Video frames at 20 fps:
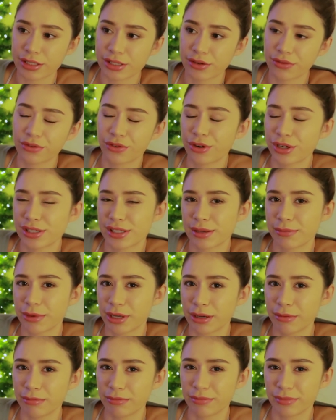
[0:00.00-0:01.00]
So of course I'm
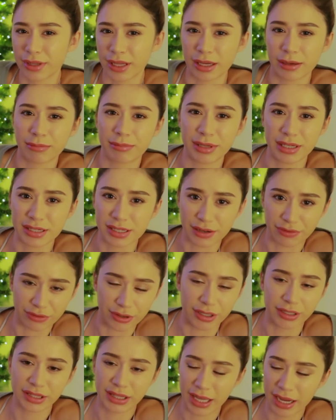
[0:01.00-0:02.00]
gonna like be
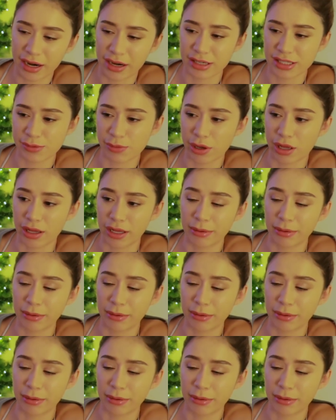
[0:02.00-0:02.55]
different there as well.